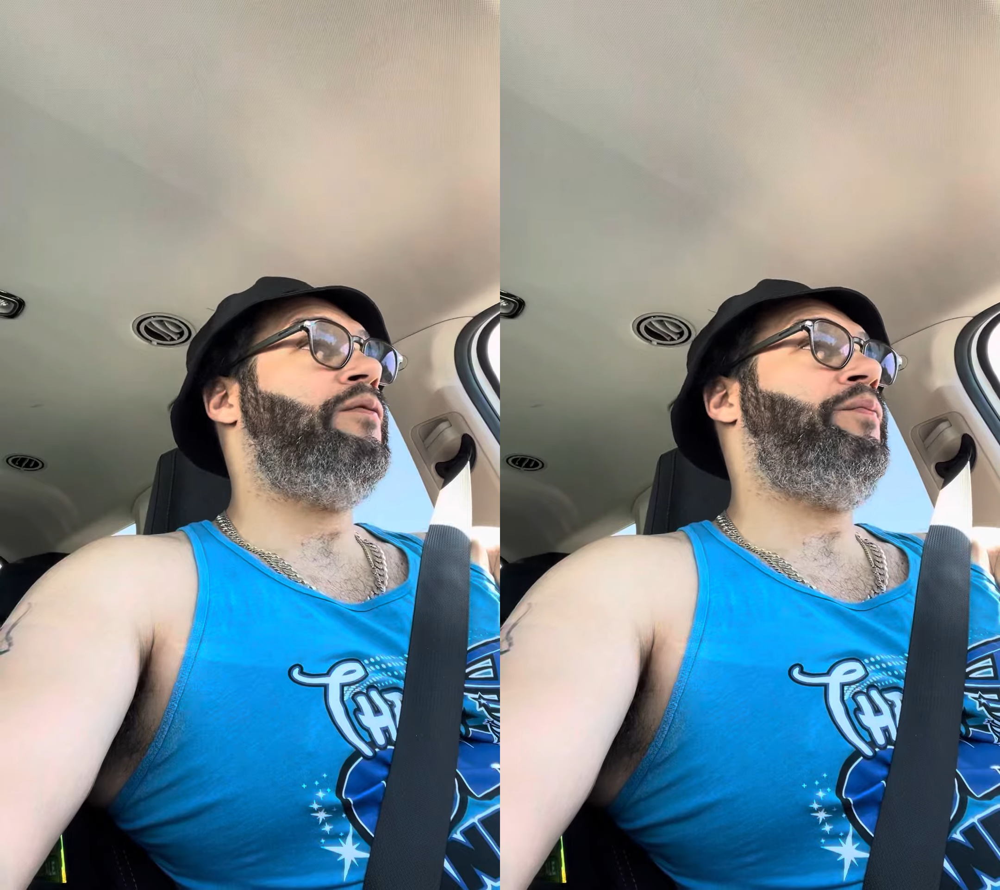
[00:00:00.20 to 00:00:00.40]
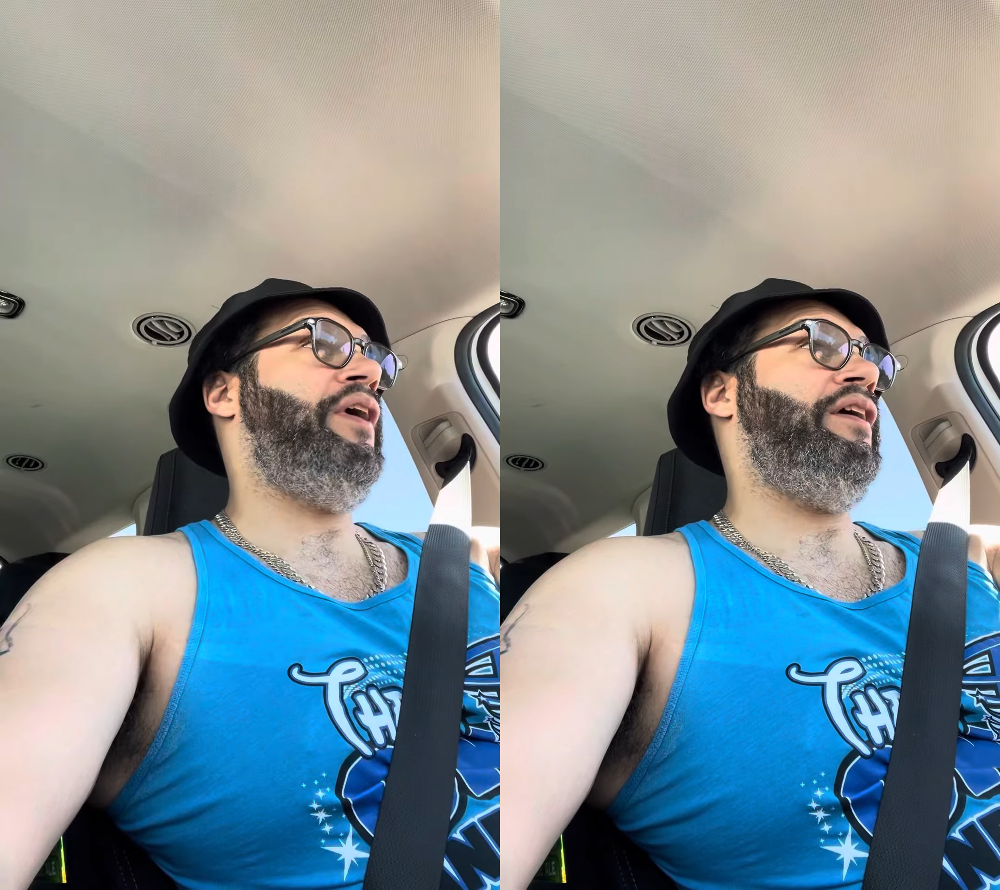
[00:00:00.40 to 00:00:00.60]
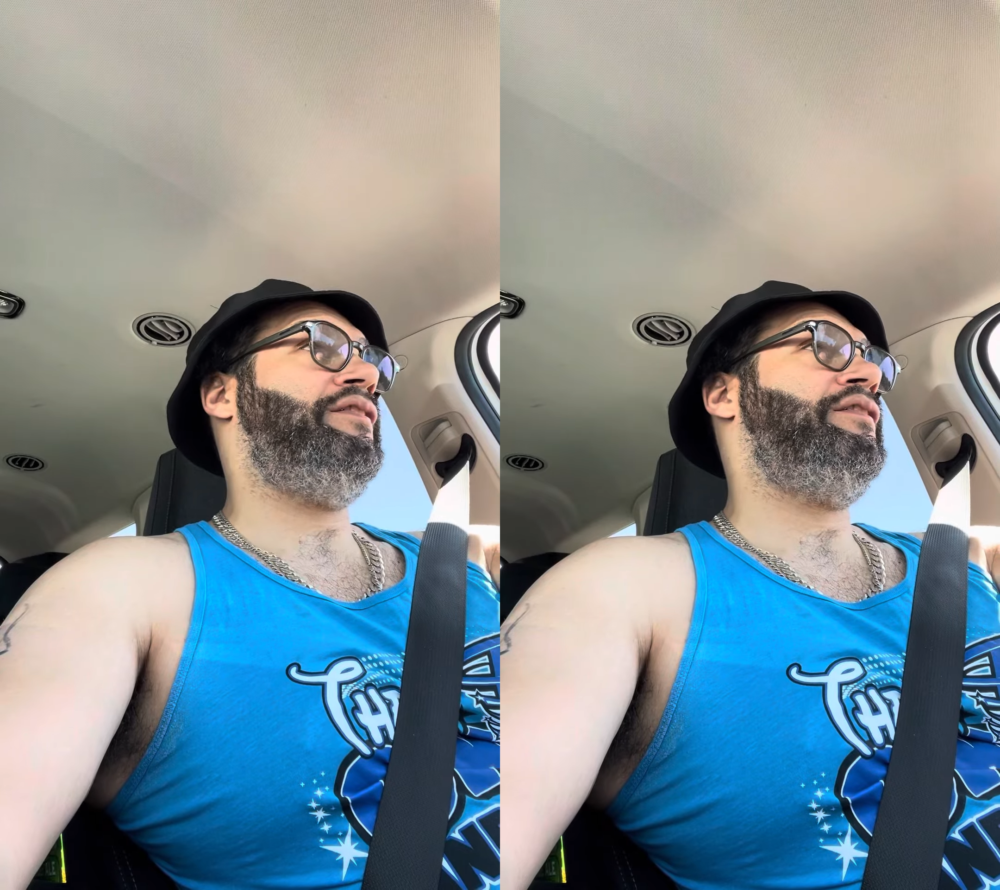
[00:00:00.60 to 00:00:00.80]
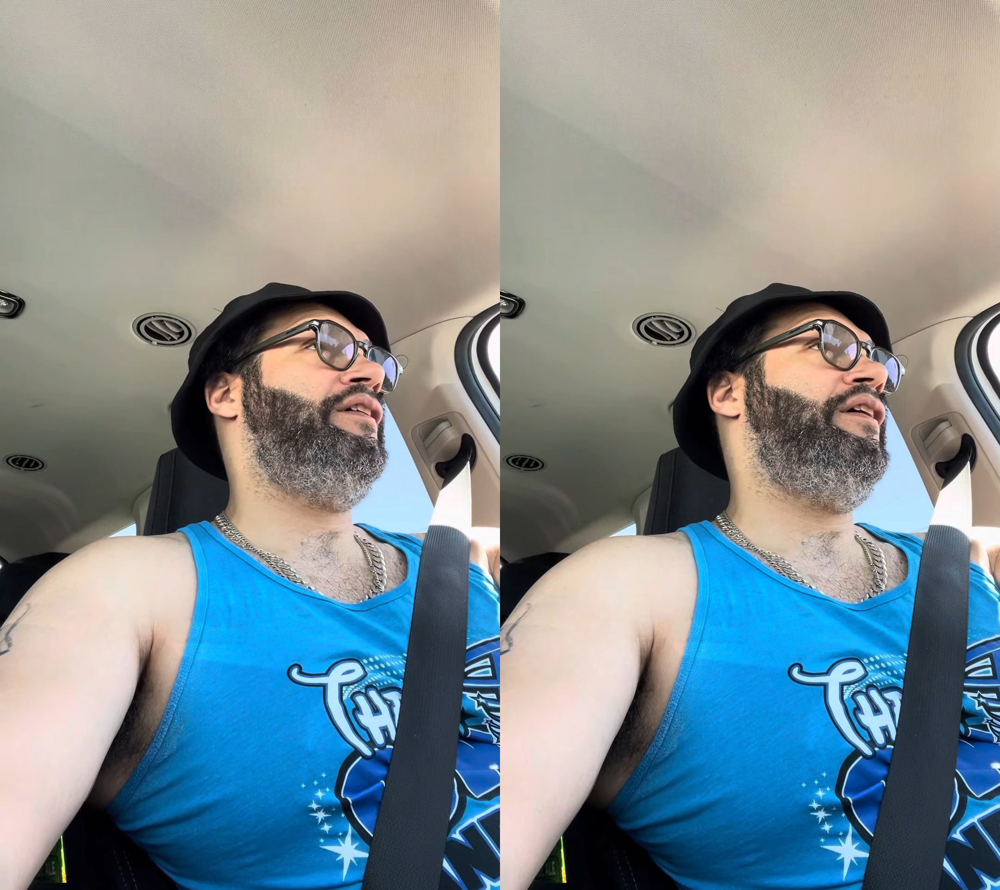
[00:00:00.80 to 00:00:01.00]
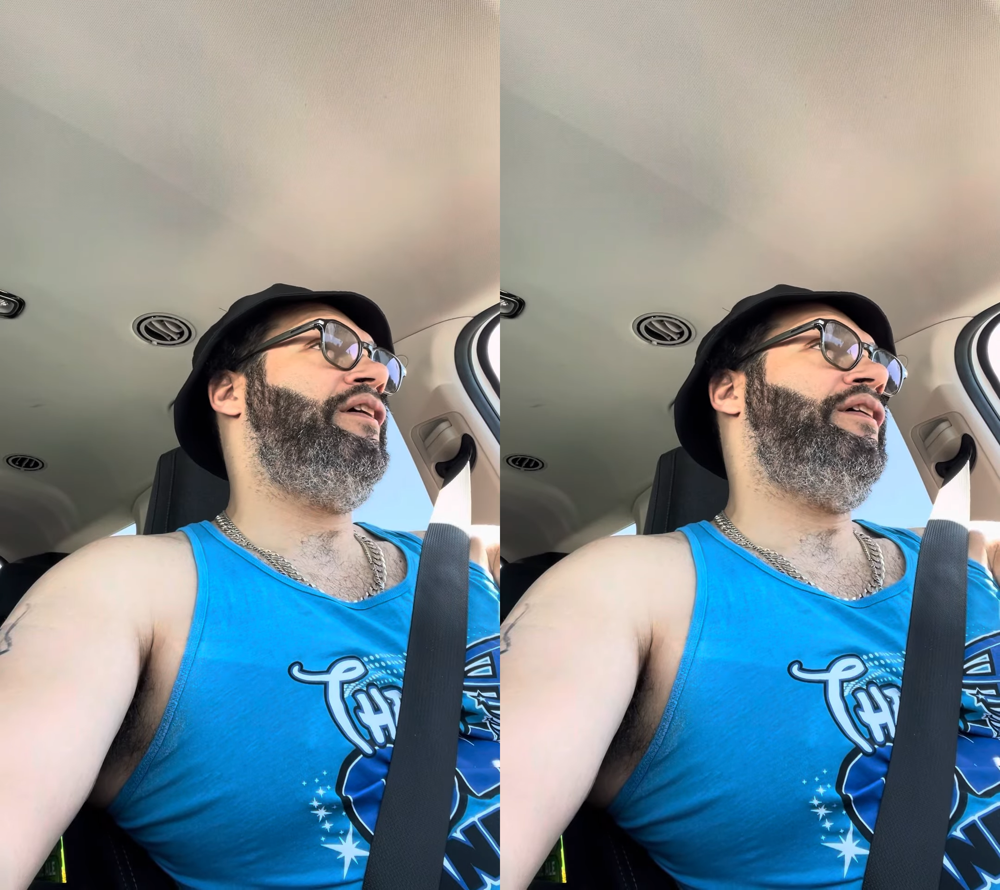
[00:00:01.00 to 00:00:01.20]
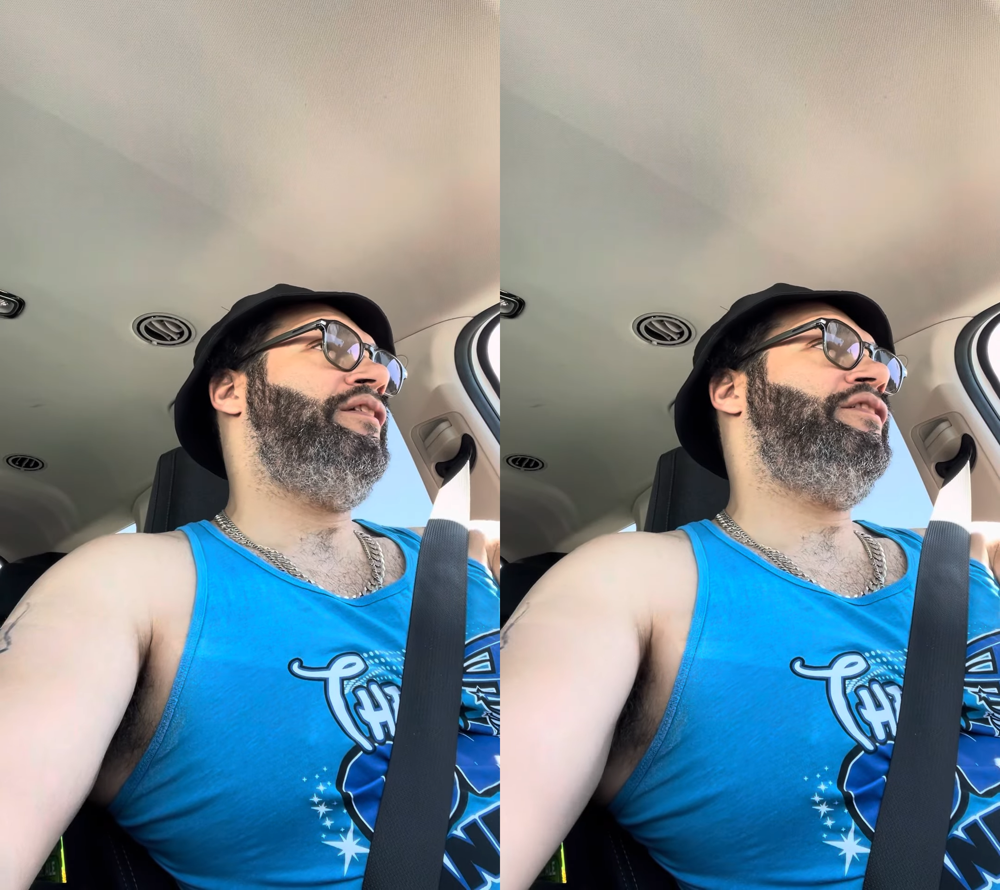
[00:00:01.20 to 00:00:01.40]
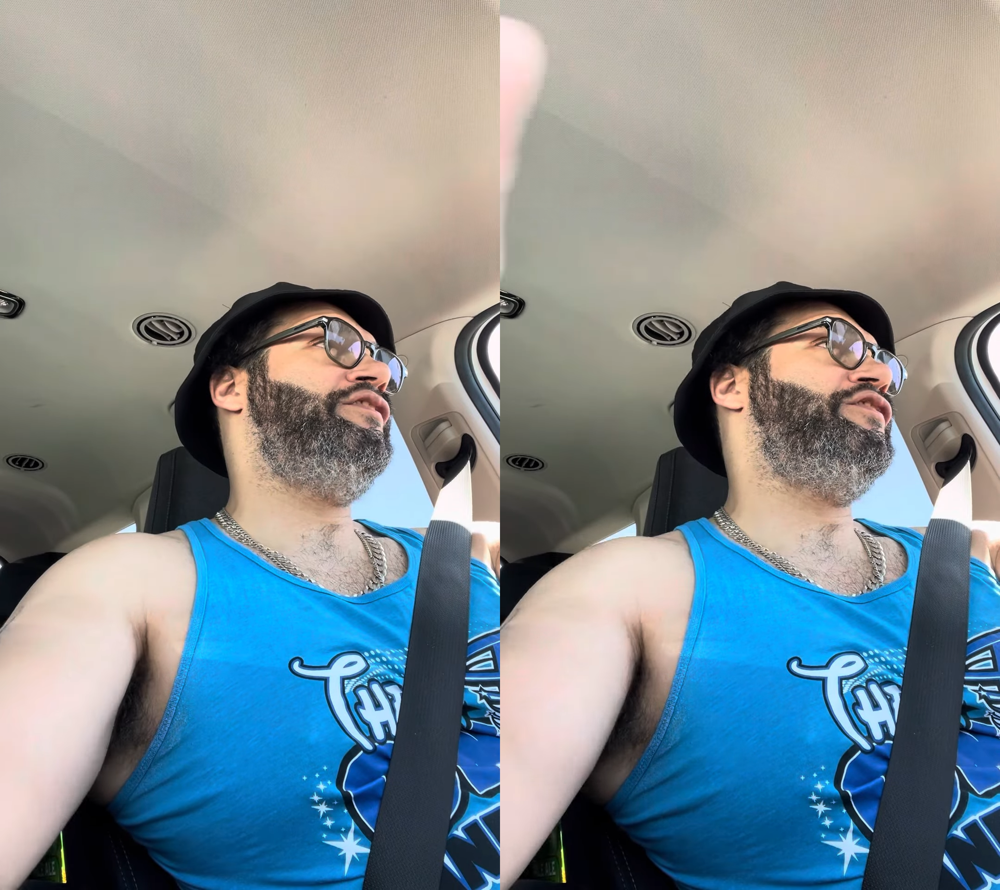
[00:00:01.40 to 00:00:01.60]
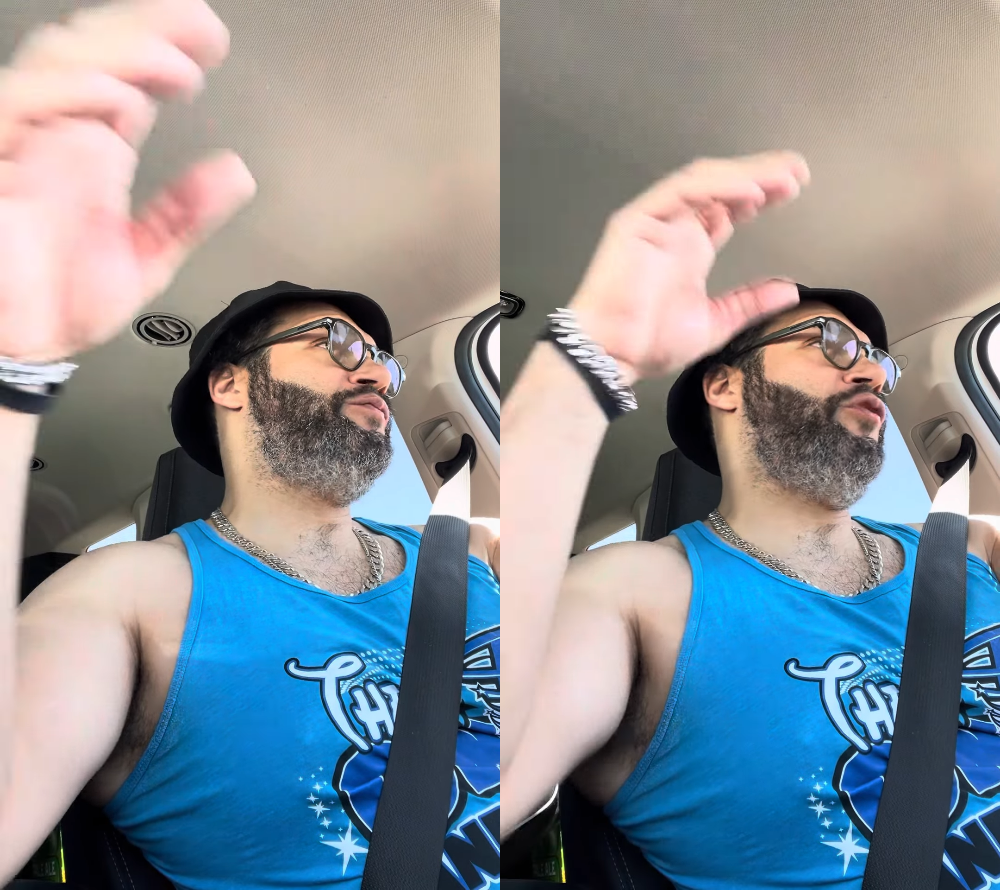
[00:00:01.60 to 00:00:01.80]
Peace.
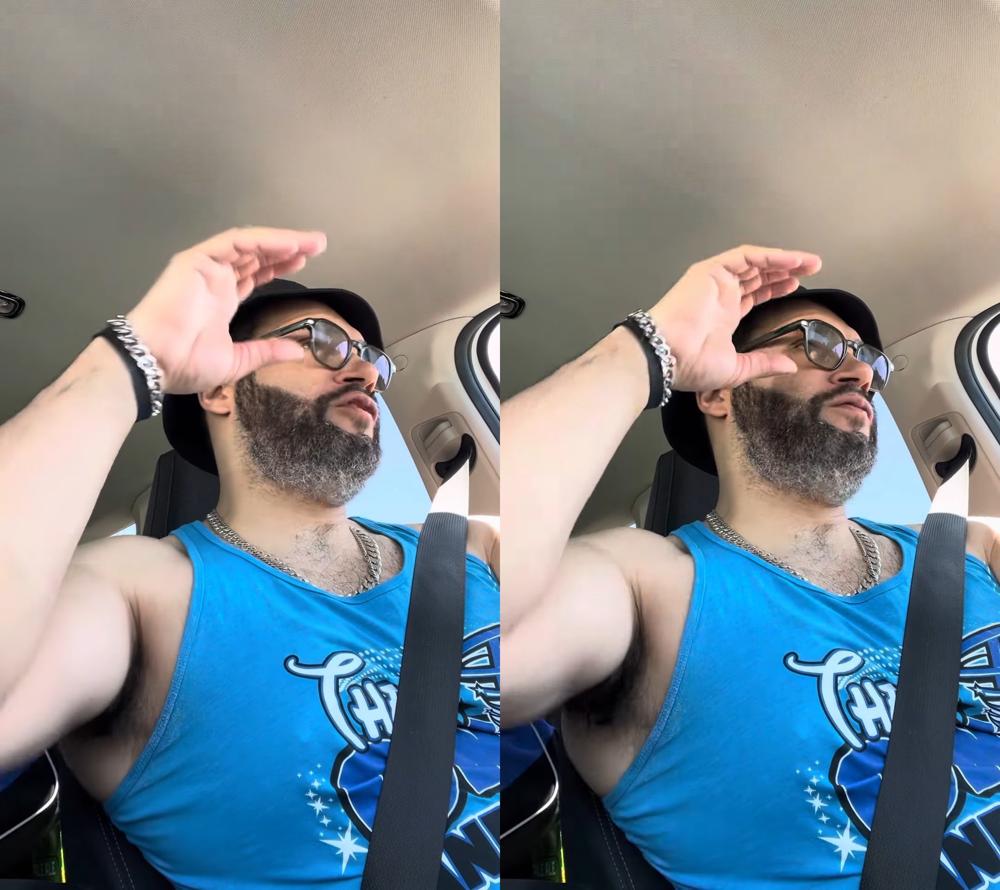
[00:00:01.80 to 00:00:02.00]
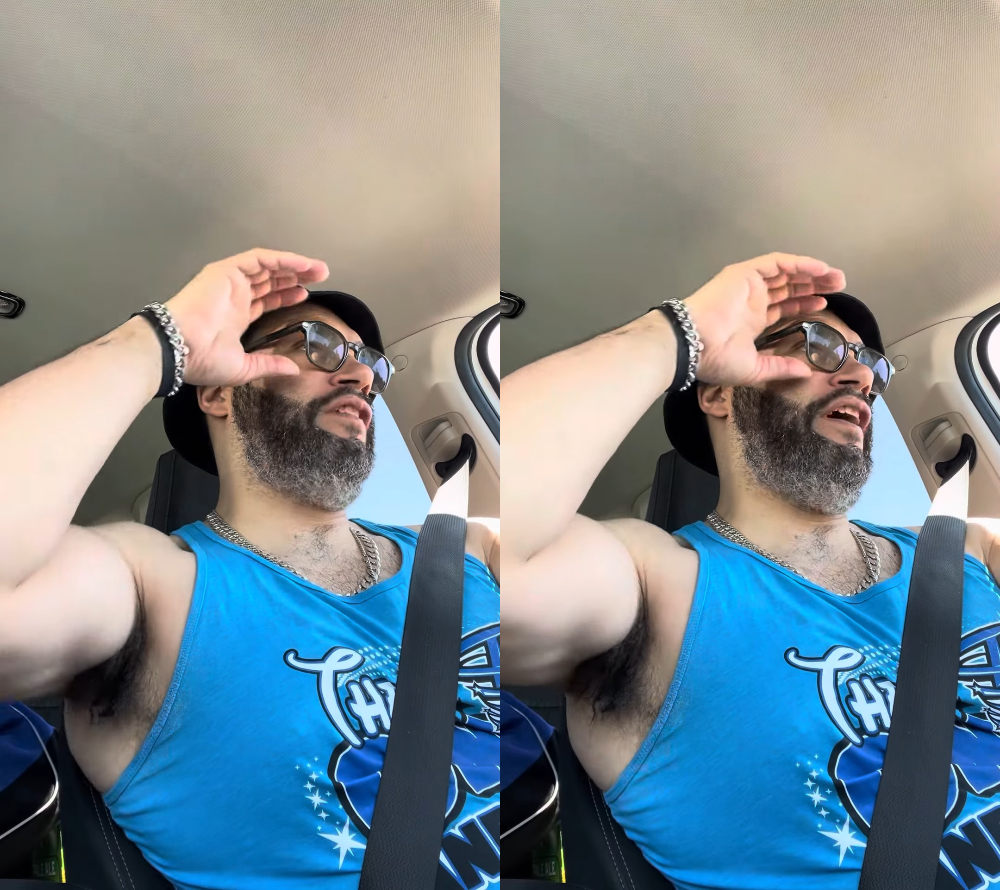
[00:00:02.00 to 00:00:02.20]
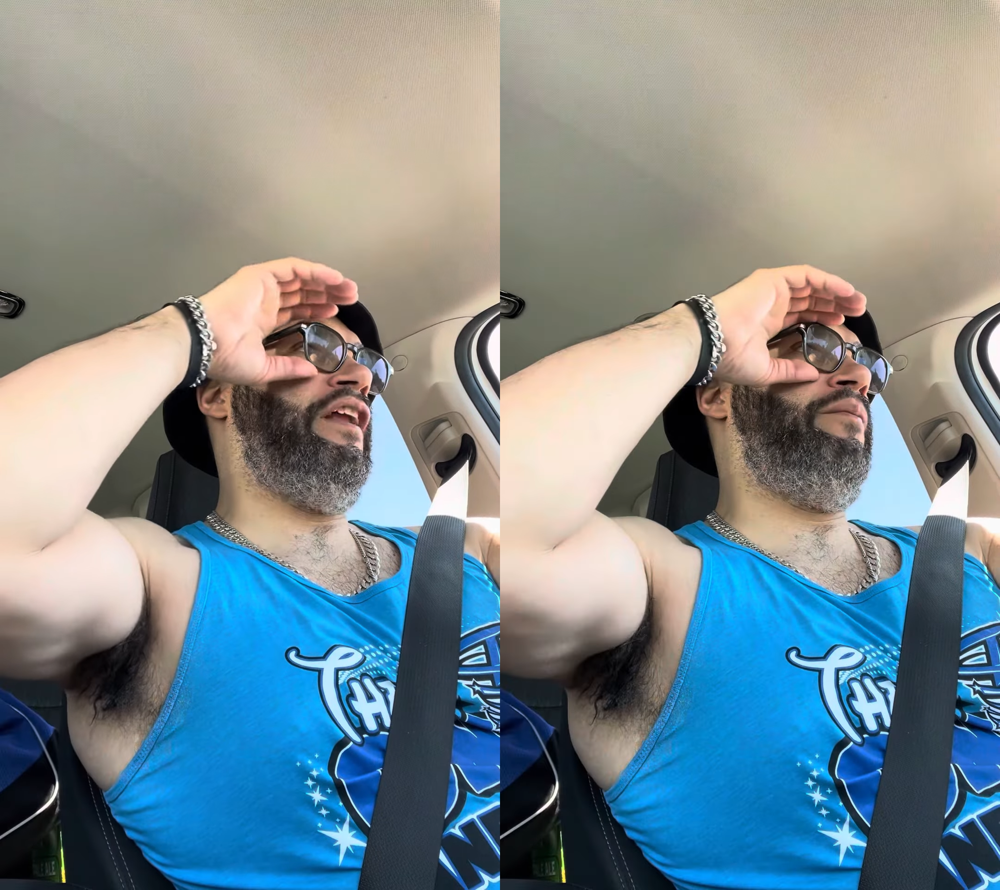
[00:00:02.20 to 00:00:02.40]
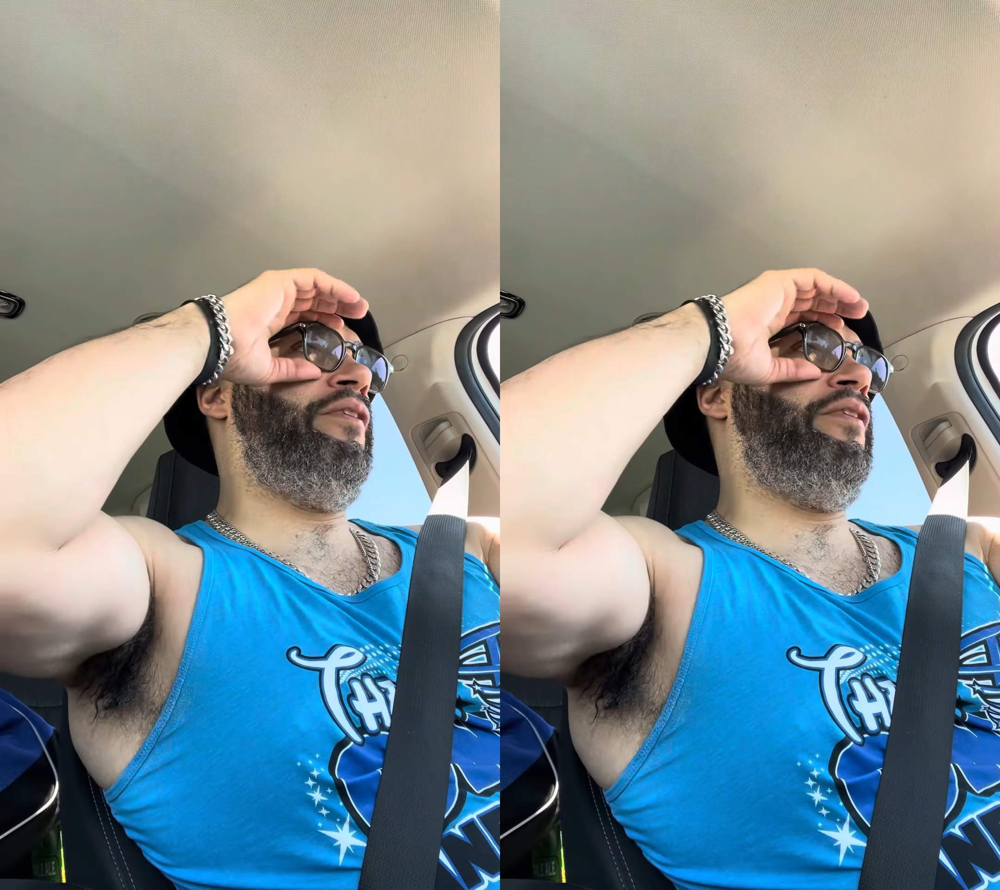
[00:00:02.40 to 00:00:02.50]
This is sports related,